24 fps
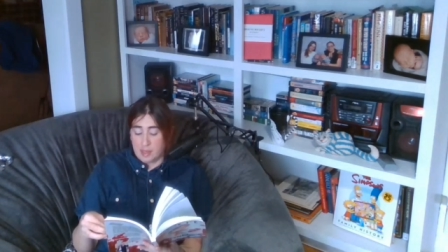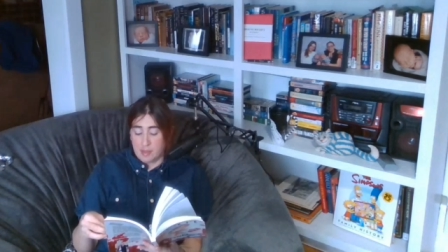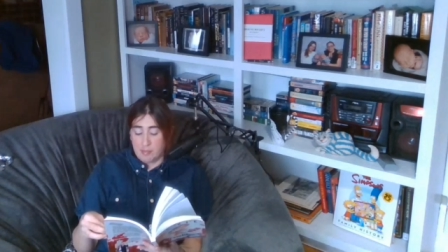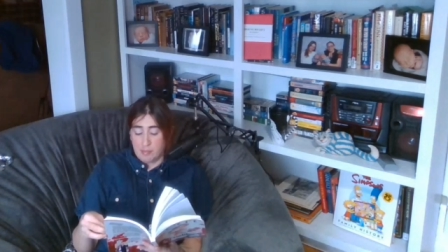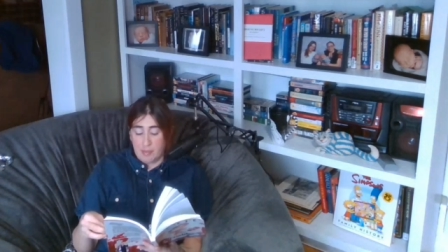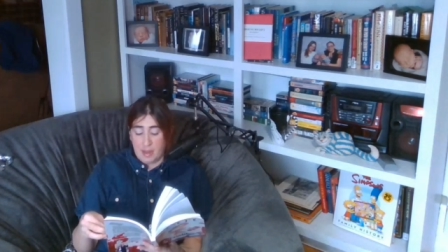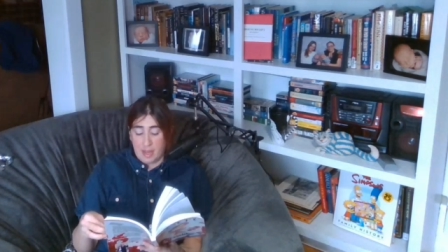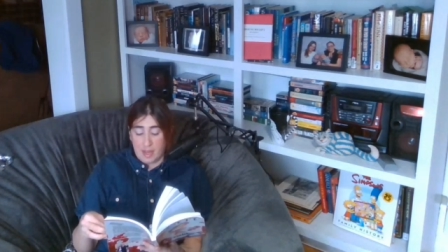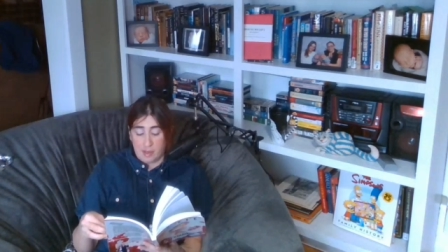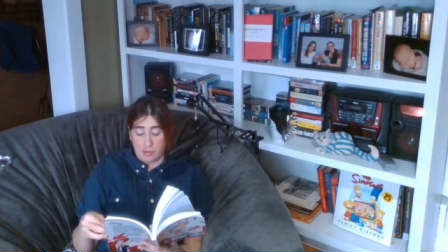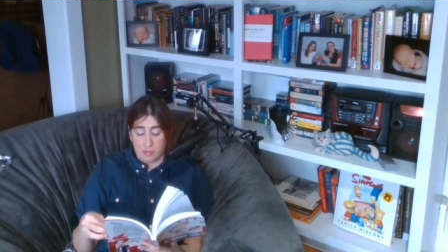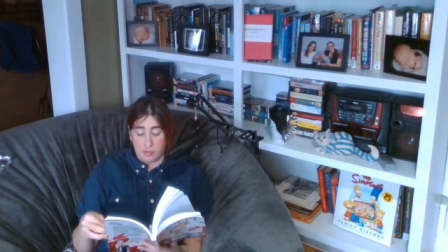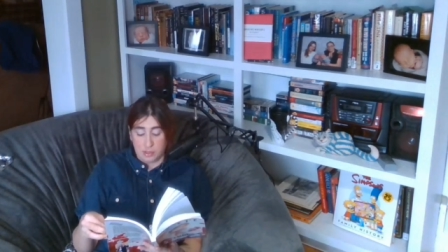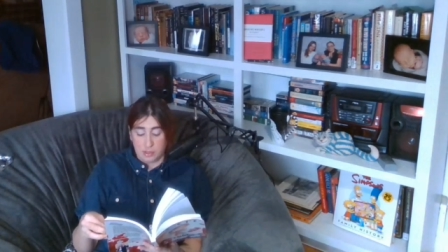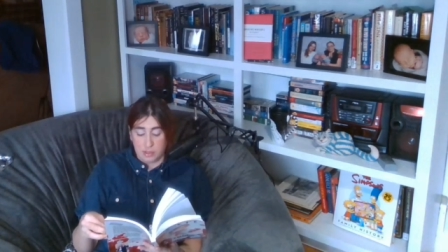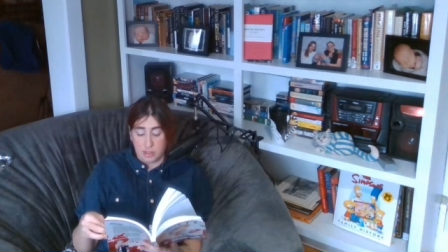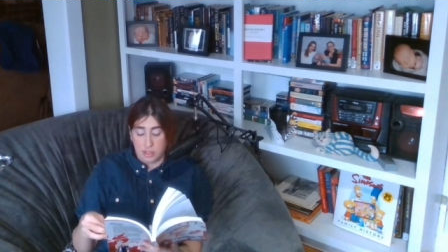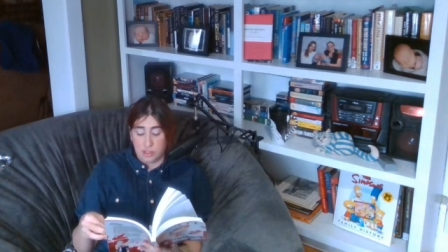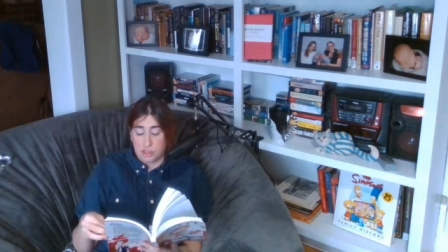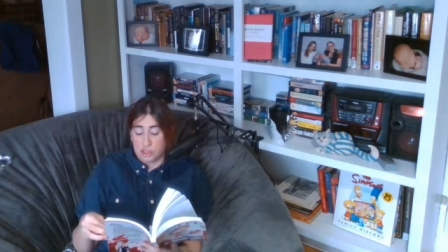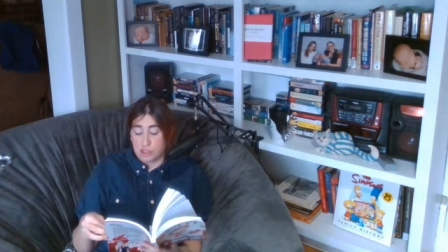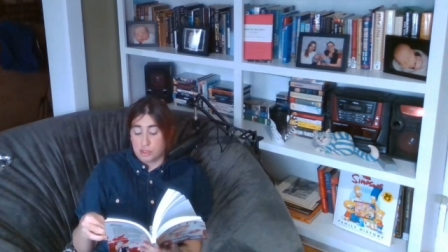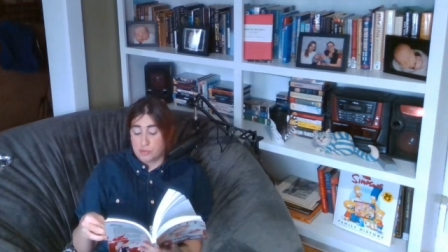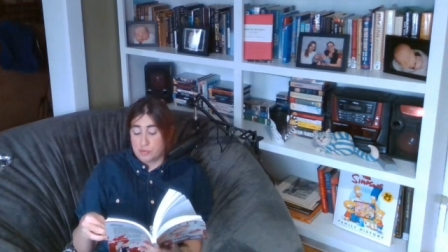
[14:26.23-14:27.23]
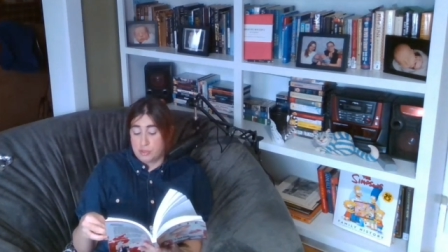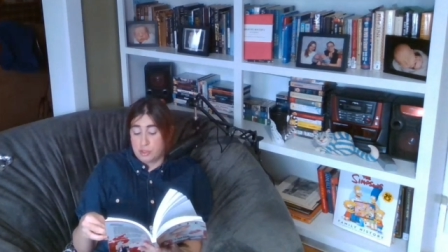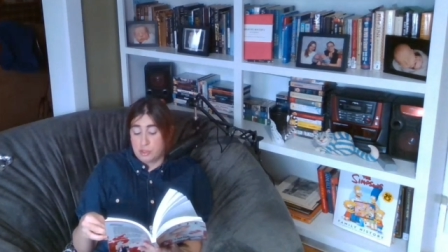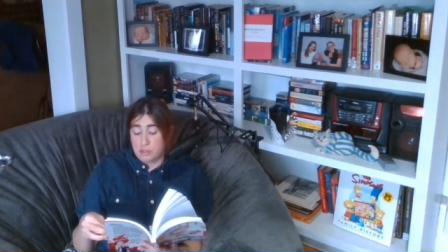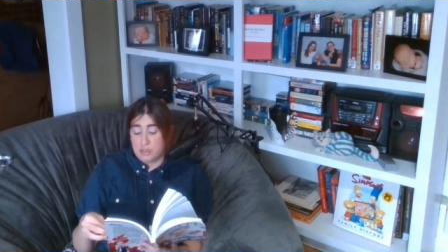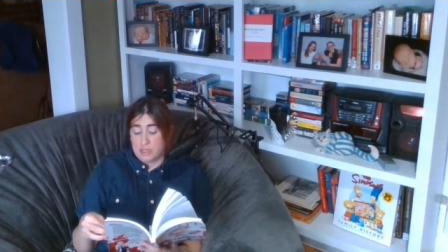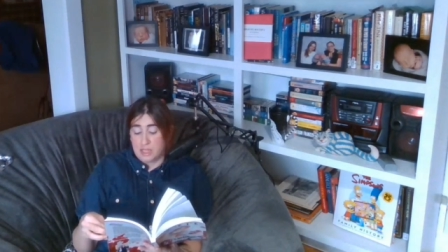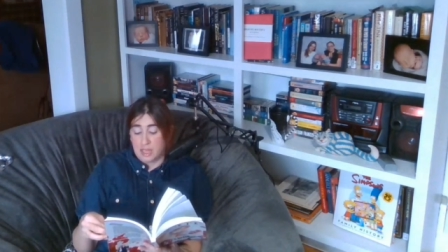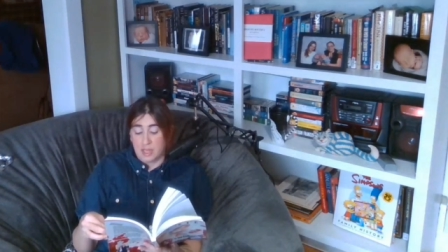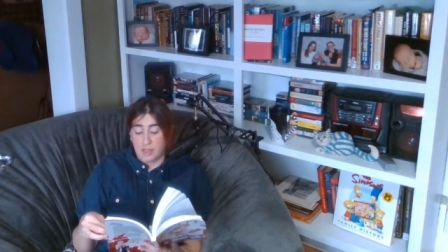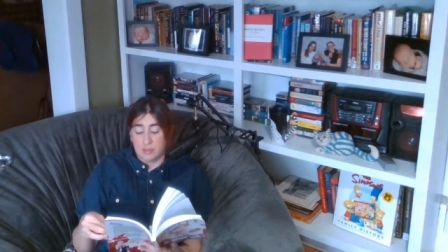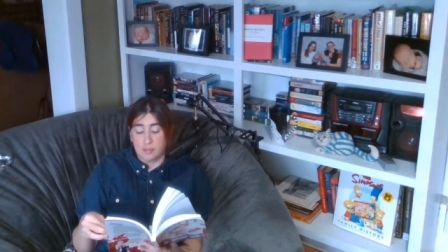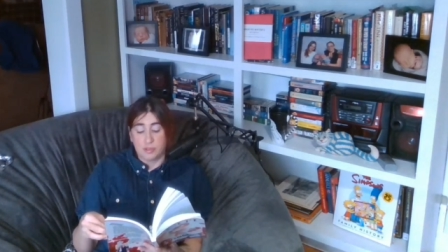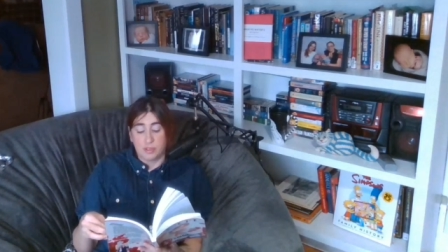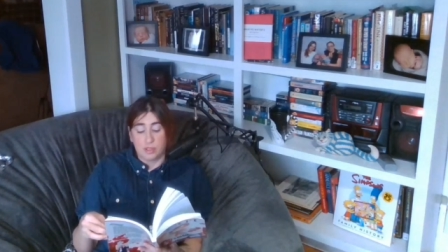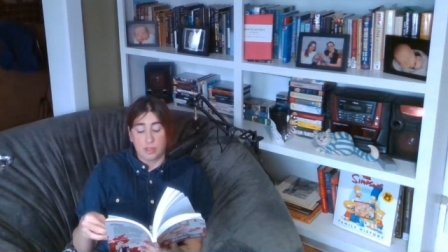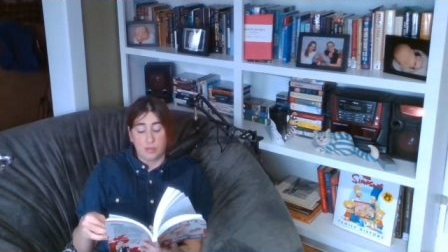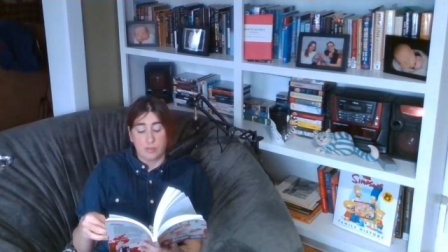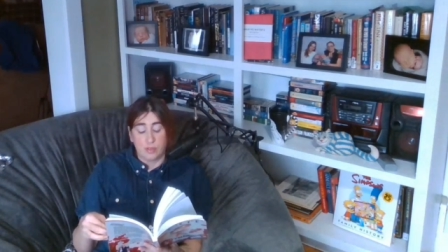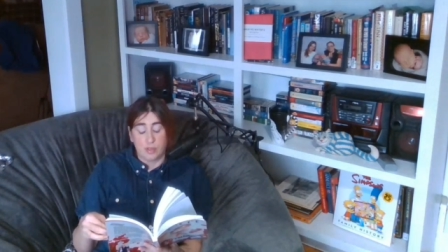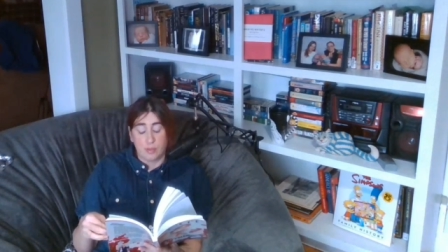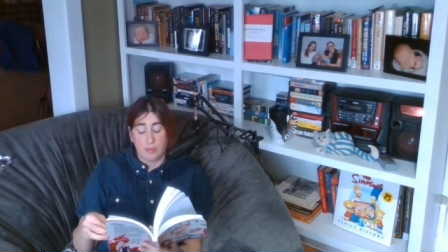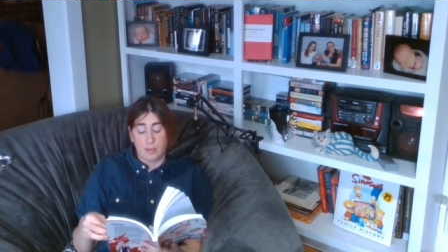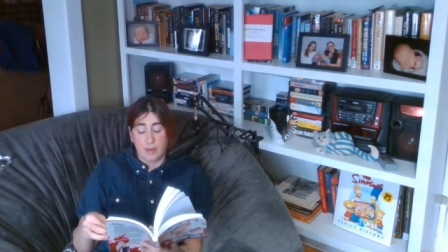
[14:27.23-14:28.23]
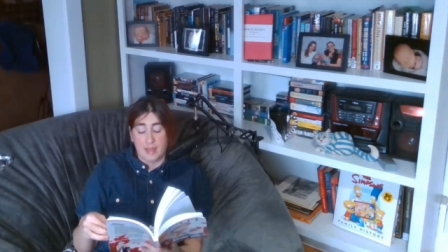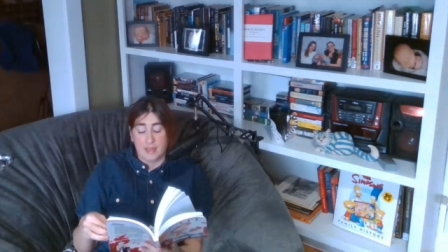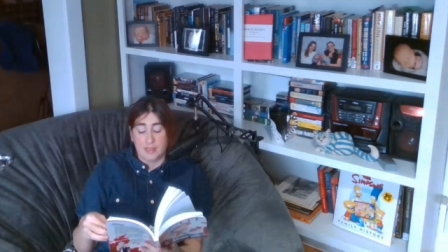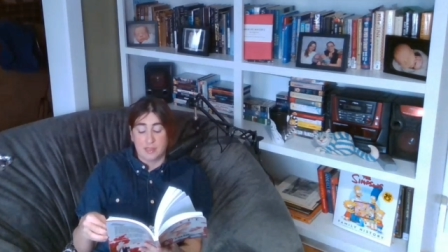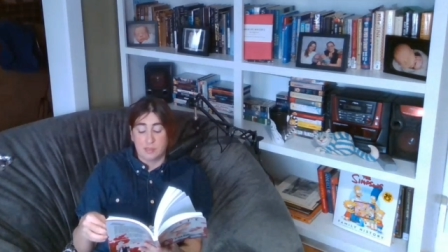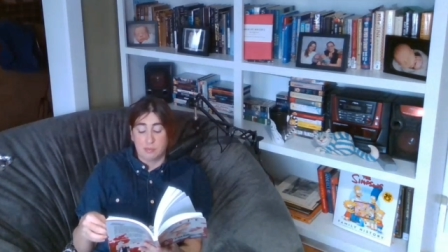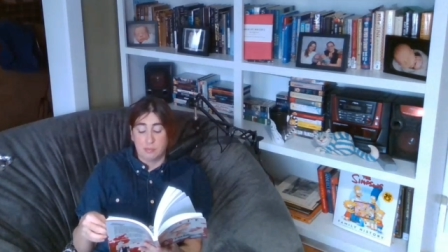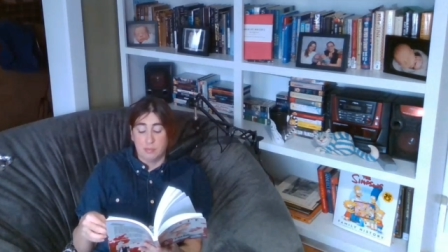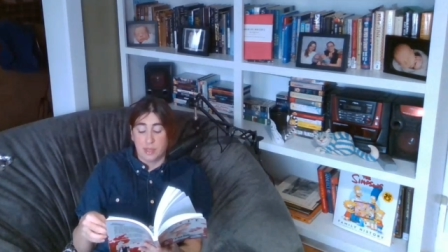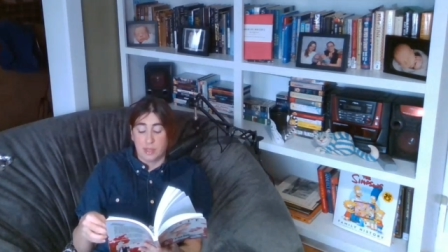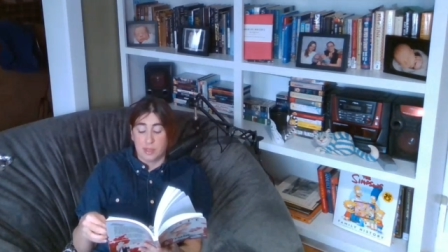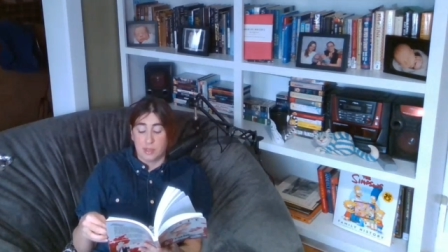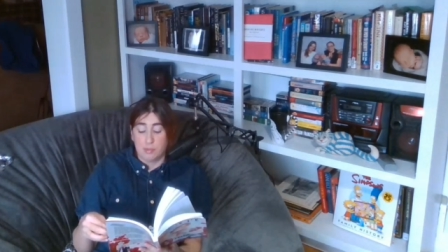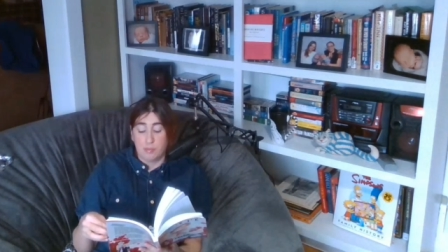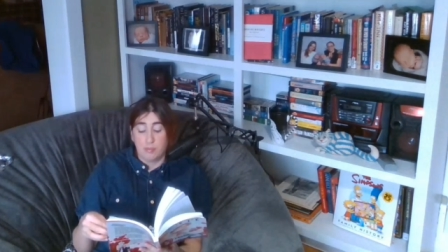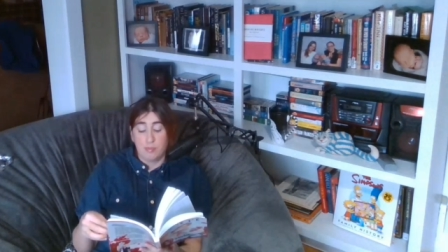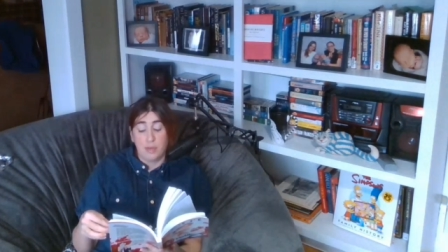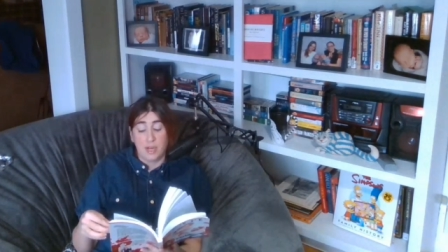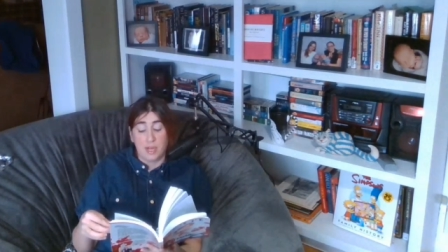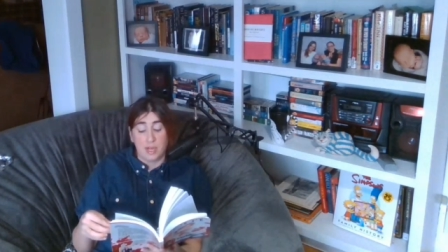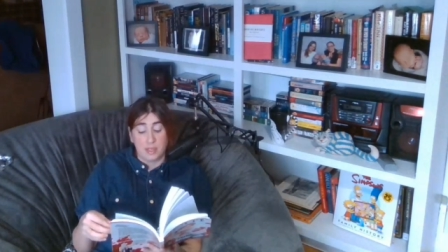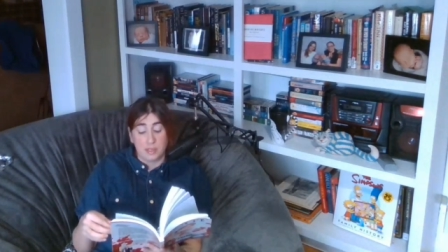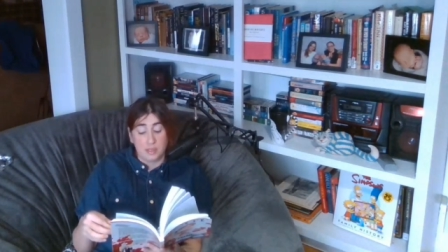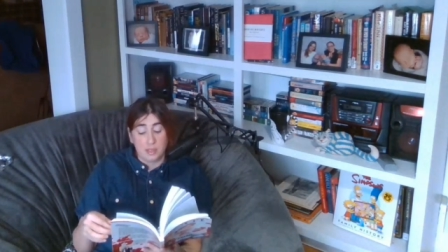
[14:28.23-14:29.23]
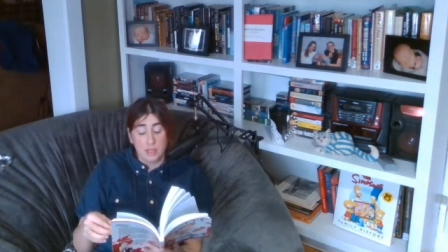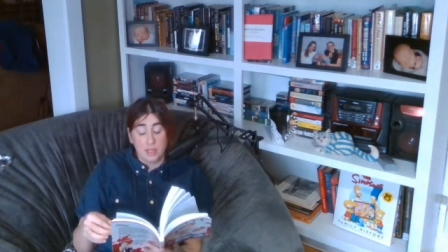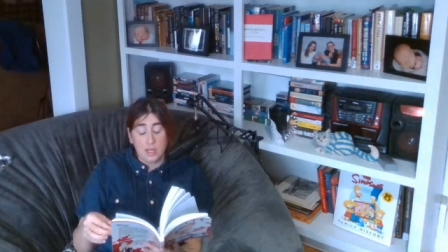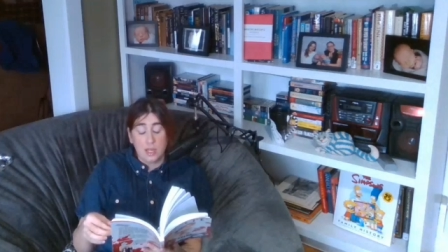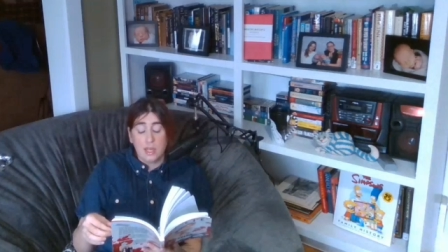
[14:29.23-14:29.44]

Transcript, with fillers: had met for lunch a few times over the past month, but,